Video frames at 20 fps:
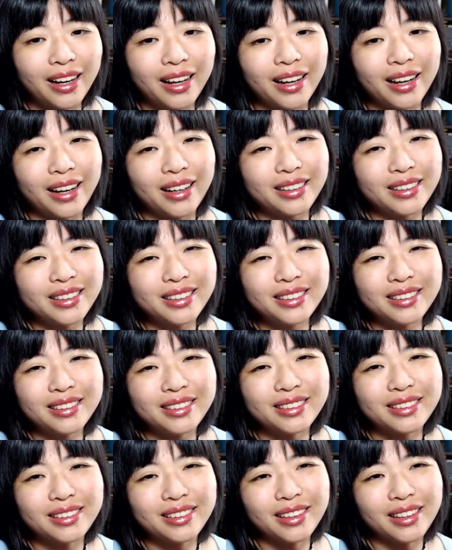I
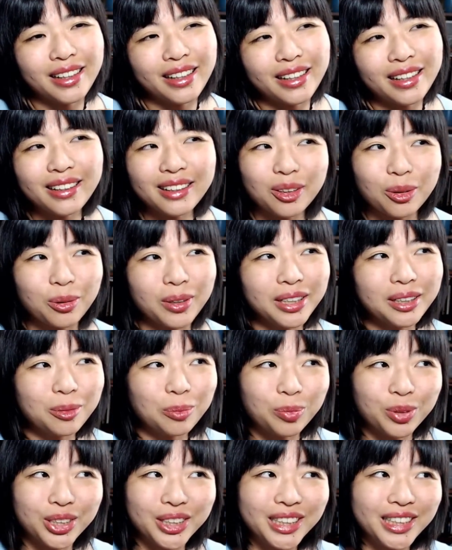can't quite
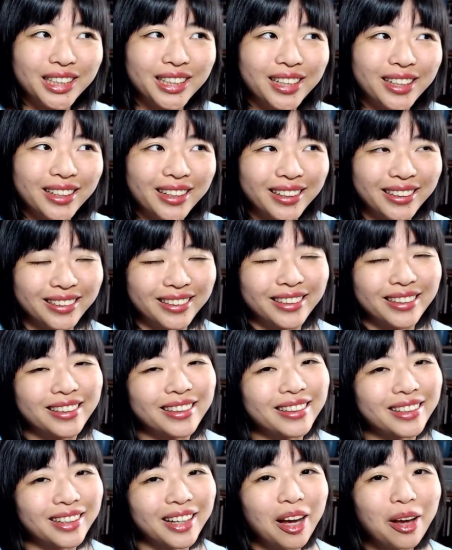appreciate
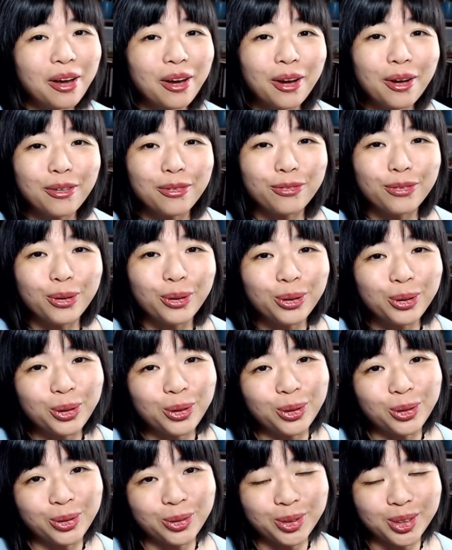the
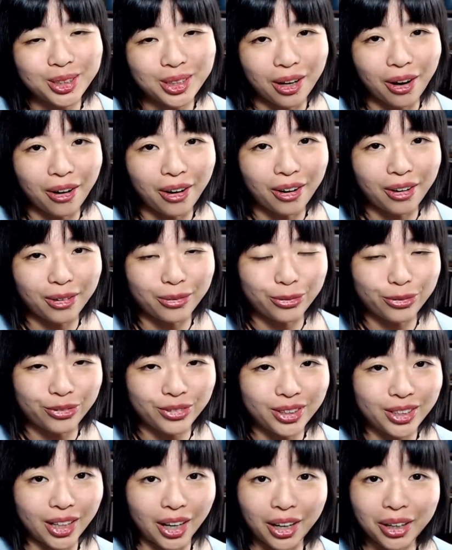photos of
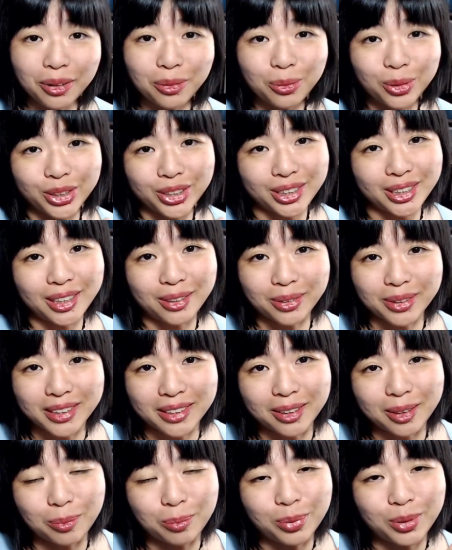the artworks that was
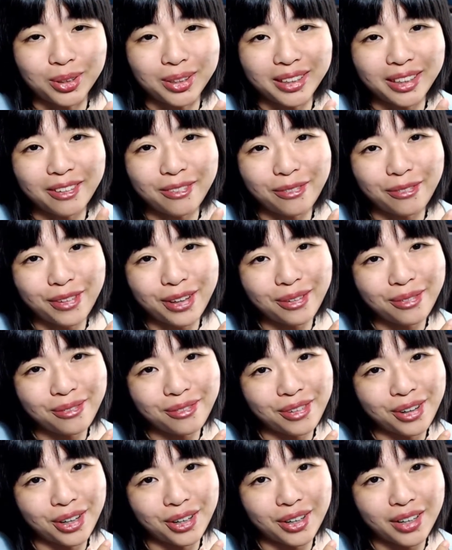in the book. It felt
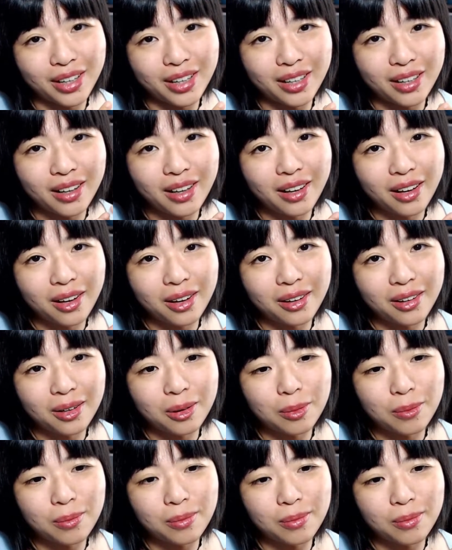very
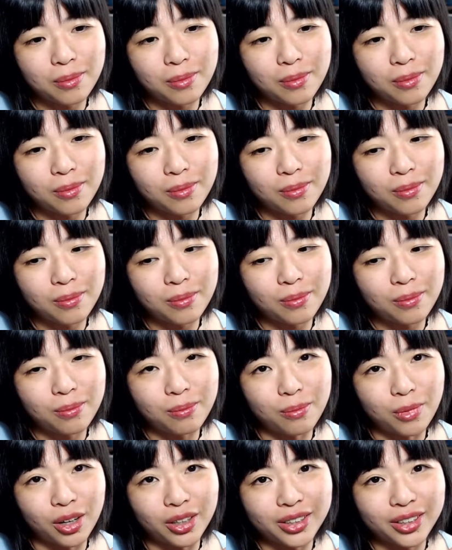
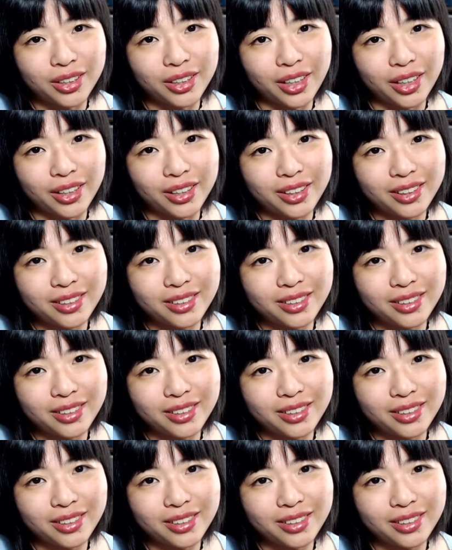modern art.